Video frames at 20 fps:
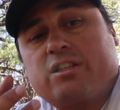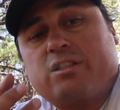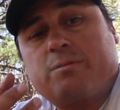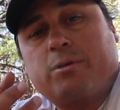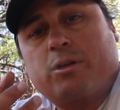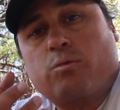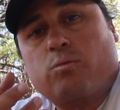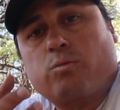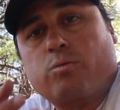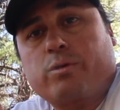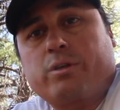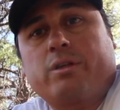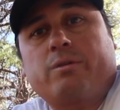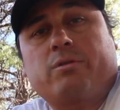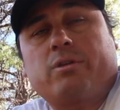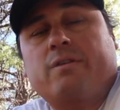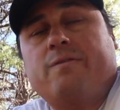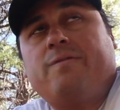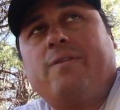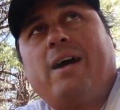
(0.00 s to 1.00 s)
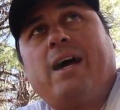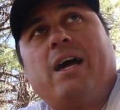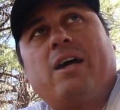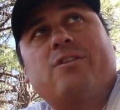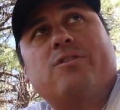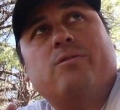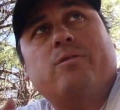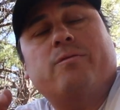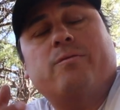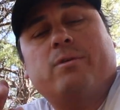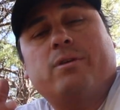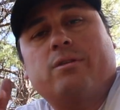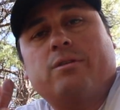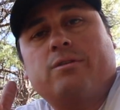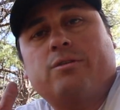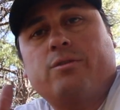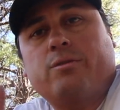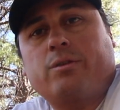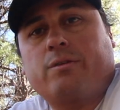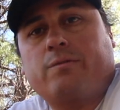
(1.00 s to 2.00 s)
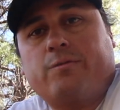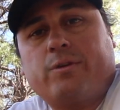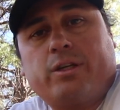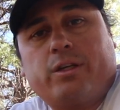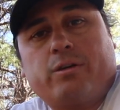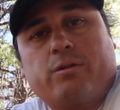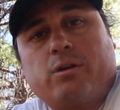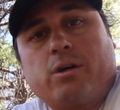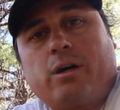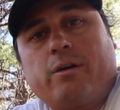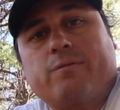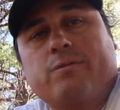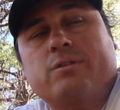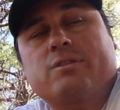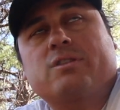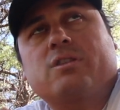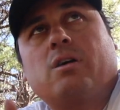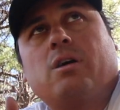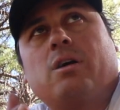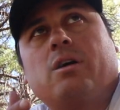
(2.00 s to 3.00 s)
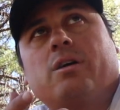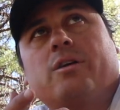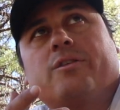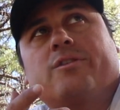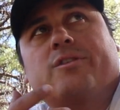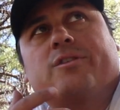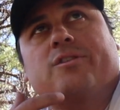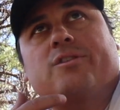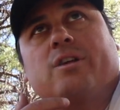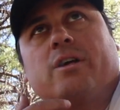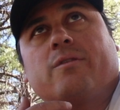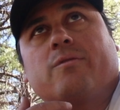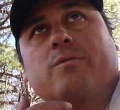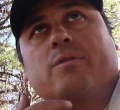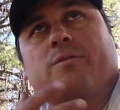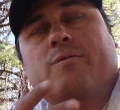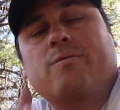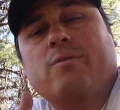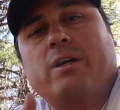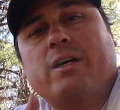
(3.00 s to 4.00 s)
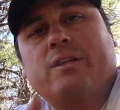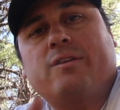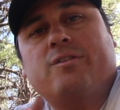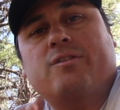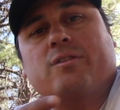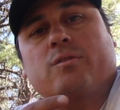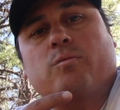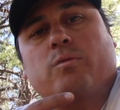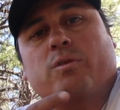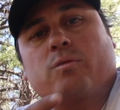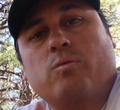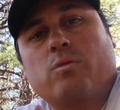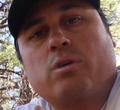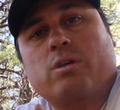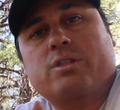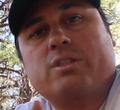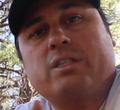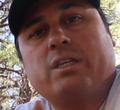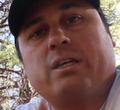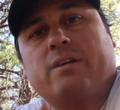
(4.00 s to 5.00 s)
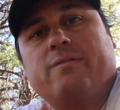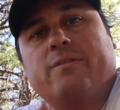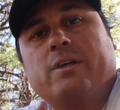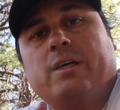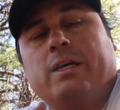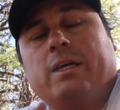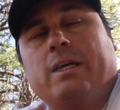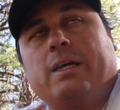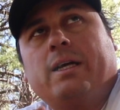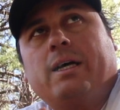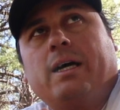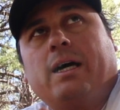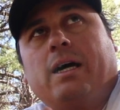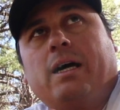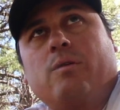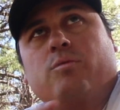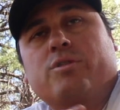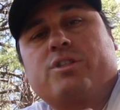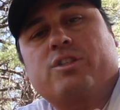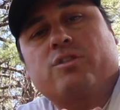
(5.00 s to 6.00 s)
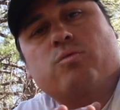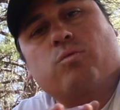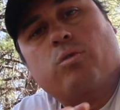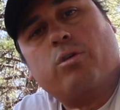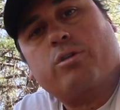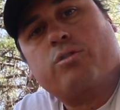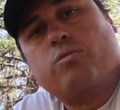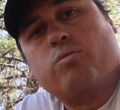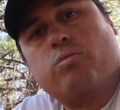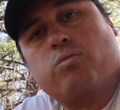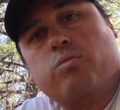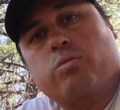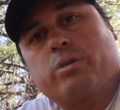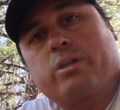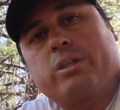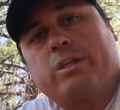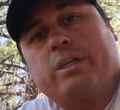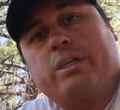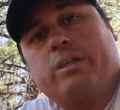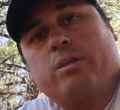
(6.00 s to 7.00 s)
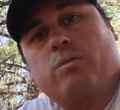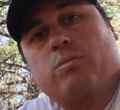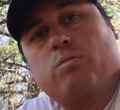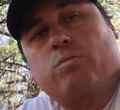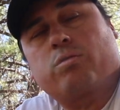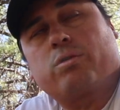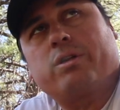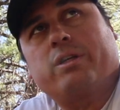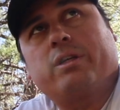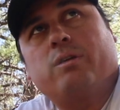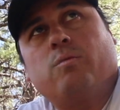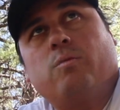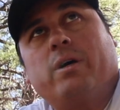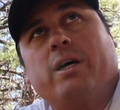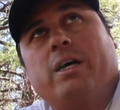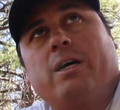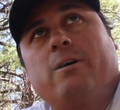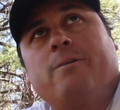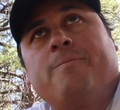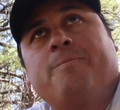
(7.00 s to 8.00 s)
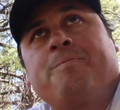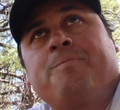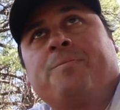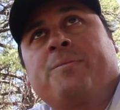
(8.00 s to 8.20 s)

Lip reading: been really fast. We've been doing video conference calls and stuff with friends and with work stuff, which has worked really well.